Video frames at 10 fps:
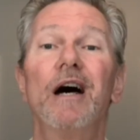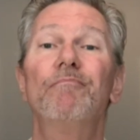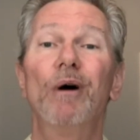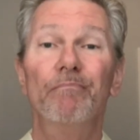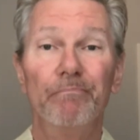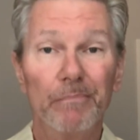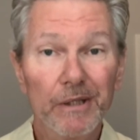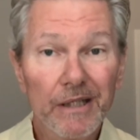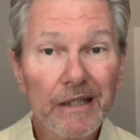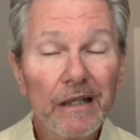but
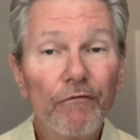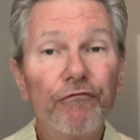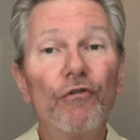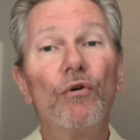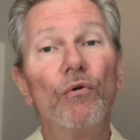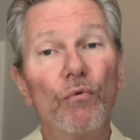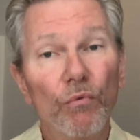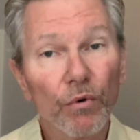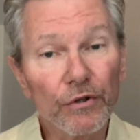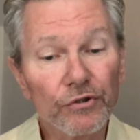meaningful
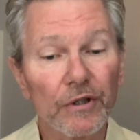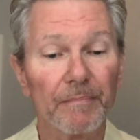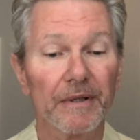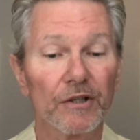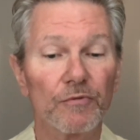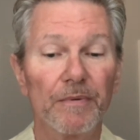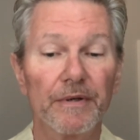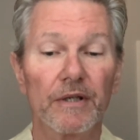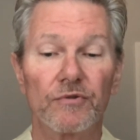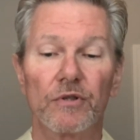worship
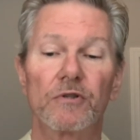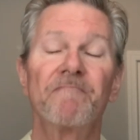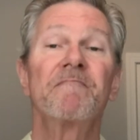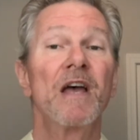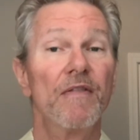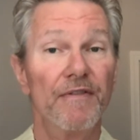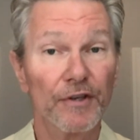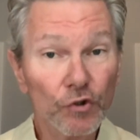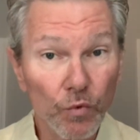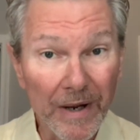experiences.
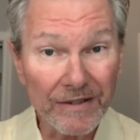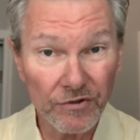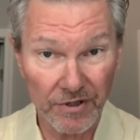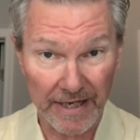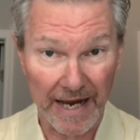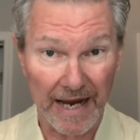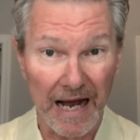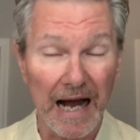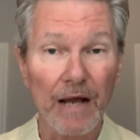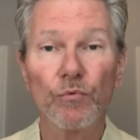This Wednesday,
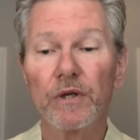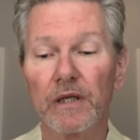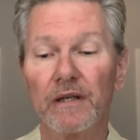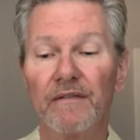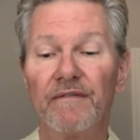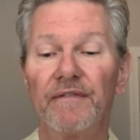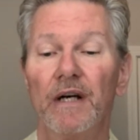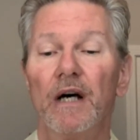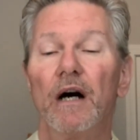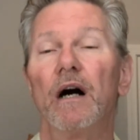I will give
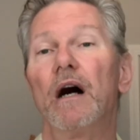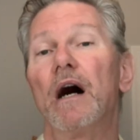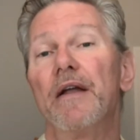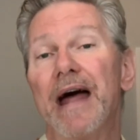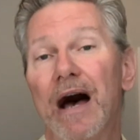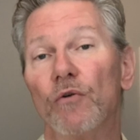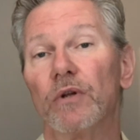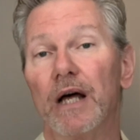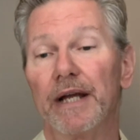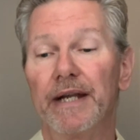an
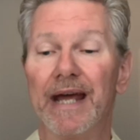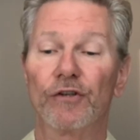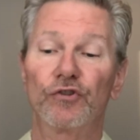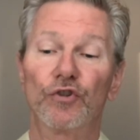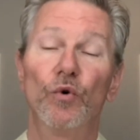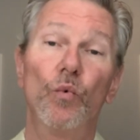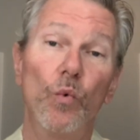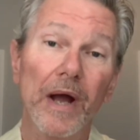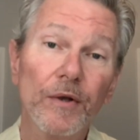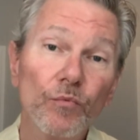outline as to
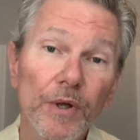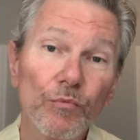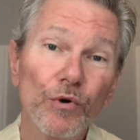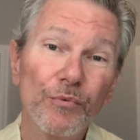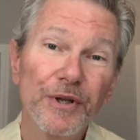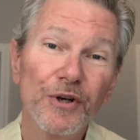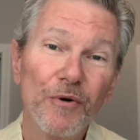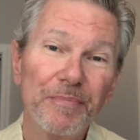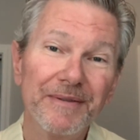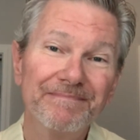when we will
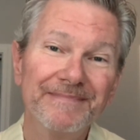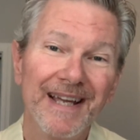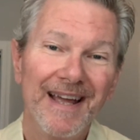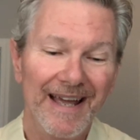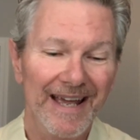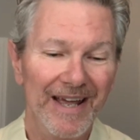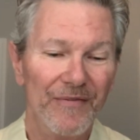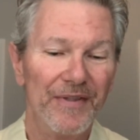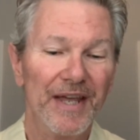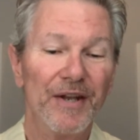reopen
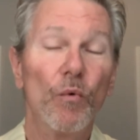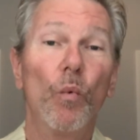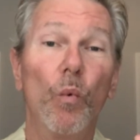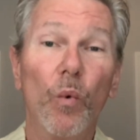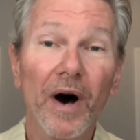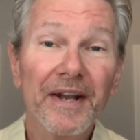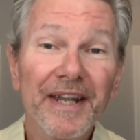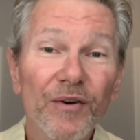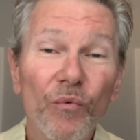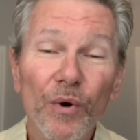and then what
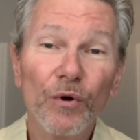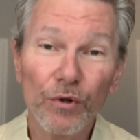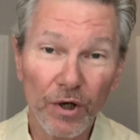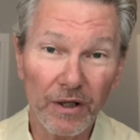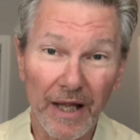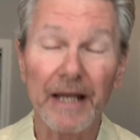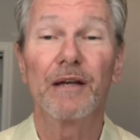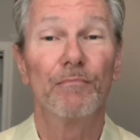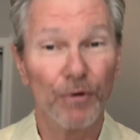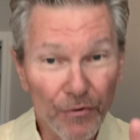it will look like.
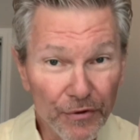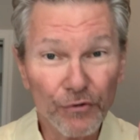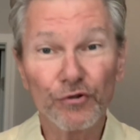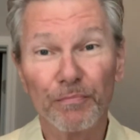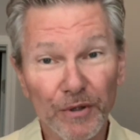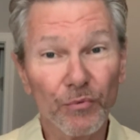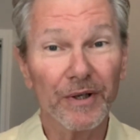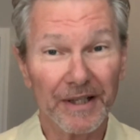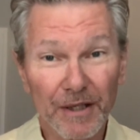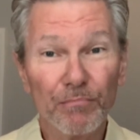And both those will be
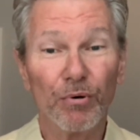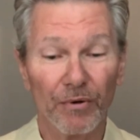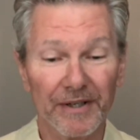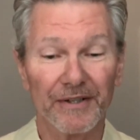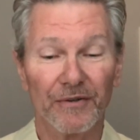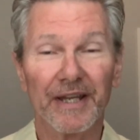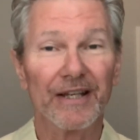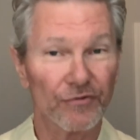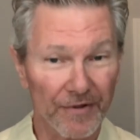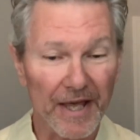really important. Okay,
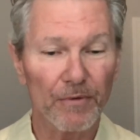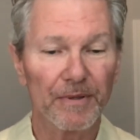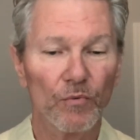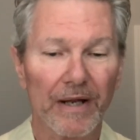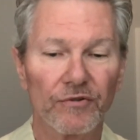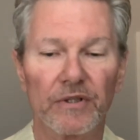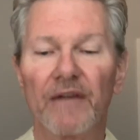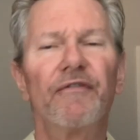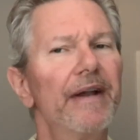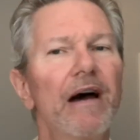so that'll be Wednesday.
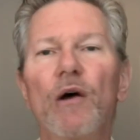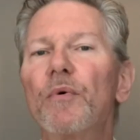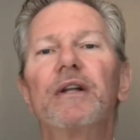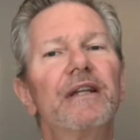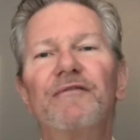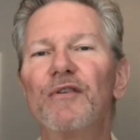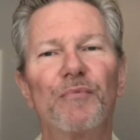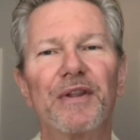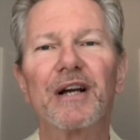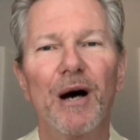For now, I want to leave you
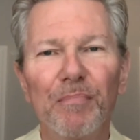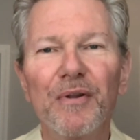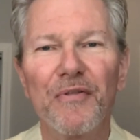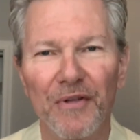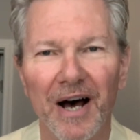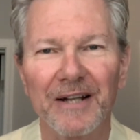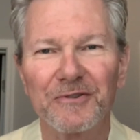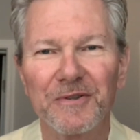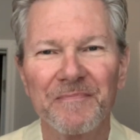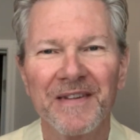with a couple of
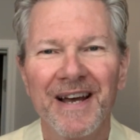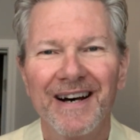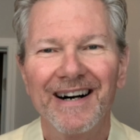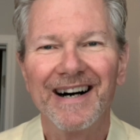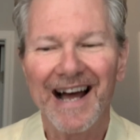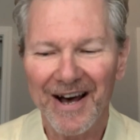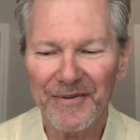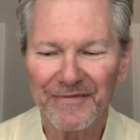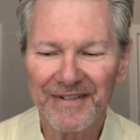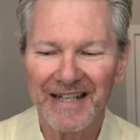thoughts out
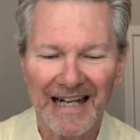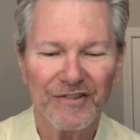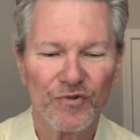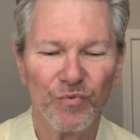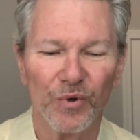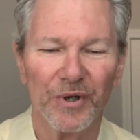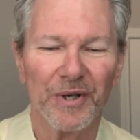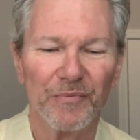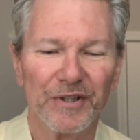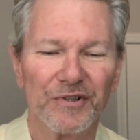of God's
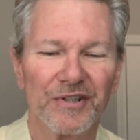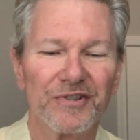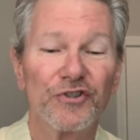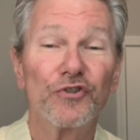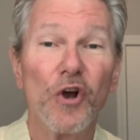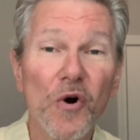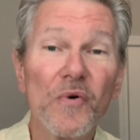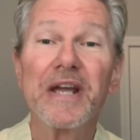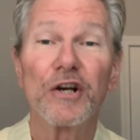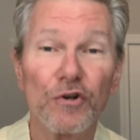word, which is so
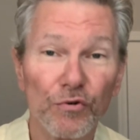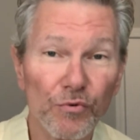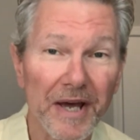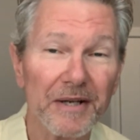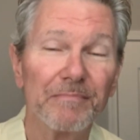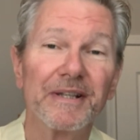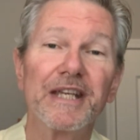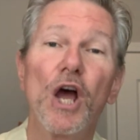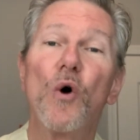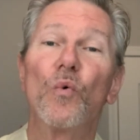
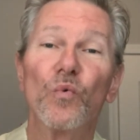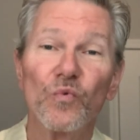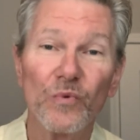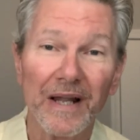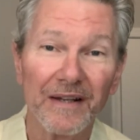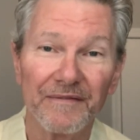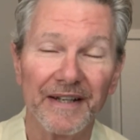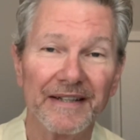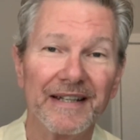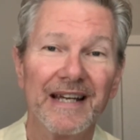incredibly
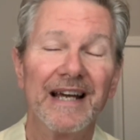relevant